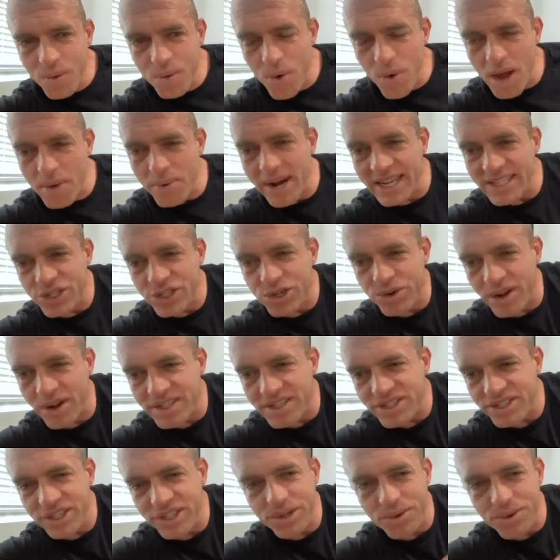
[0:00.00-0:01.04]
why would I
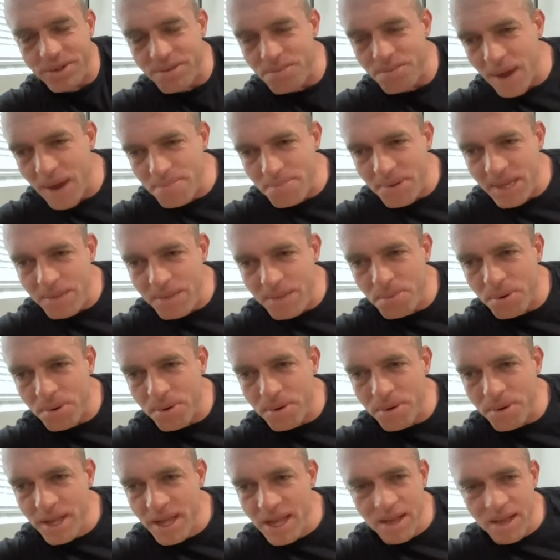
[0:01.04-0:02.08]
trust you with my
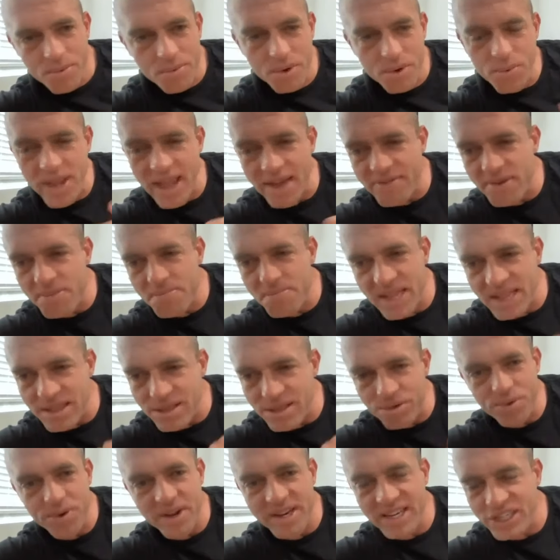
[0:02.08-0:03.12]
people when we haven't
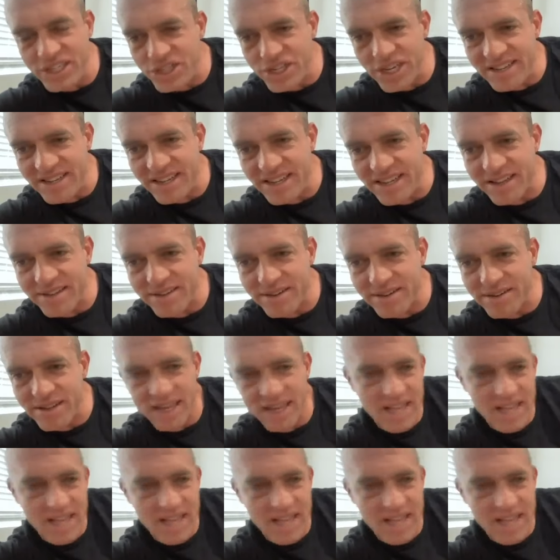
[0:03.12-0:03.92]
been through any shit together?